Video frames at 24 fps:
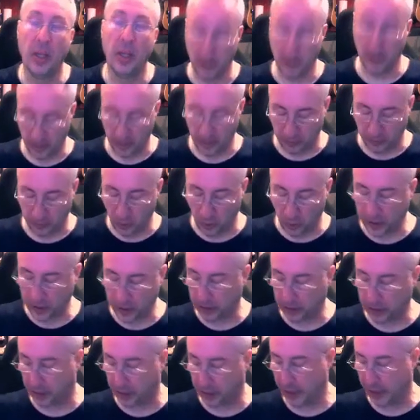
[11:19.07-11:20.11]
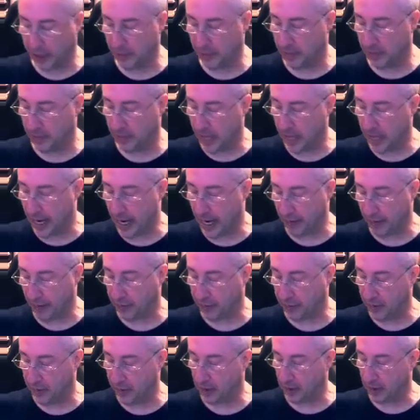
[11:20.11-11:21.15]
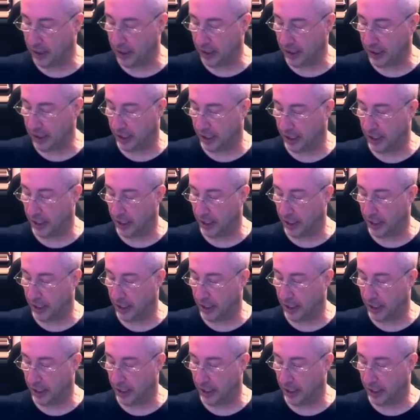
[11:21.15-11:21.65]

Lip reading: Fourth degree, F, Lydian.